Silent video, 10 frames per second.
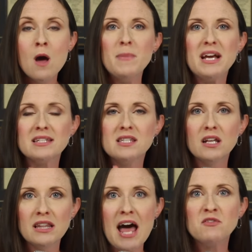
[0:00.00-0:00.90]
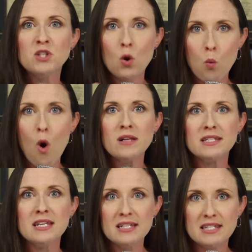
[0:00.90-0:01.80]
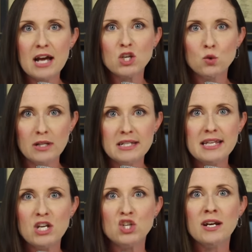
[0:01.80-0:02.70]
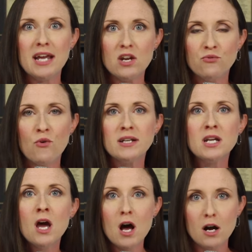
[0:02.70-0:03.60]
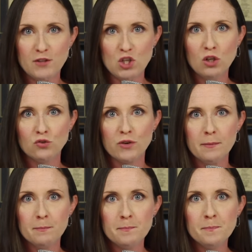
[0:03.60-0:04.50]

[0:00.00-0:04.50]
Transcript: Because the left wants sexualization in front of children.